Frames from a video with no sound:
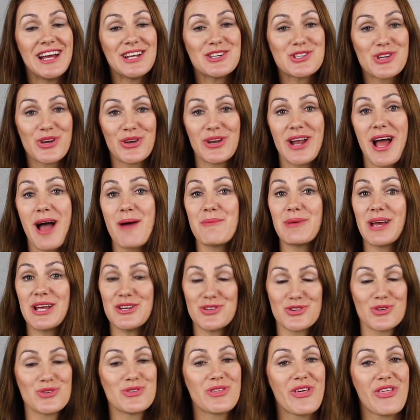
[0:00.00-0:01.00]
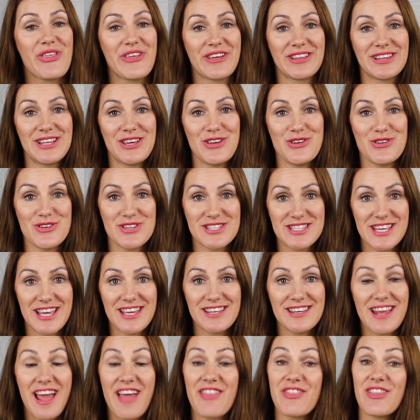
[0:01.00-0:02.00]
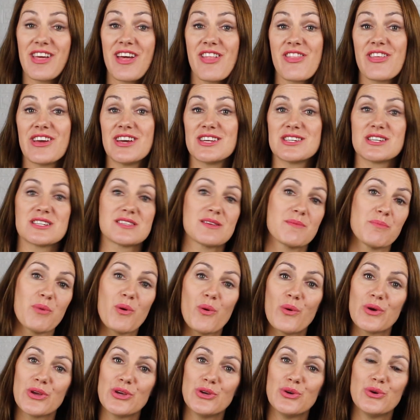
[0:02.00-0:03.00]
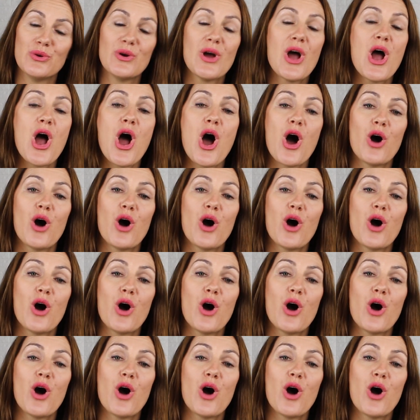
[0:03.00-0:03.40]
turn up and do the thing that you said, and they're there to support you,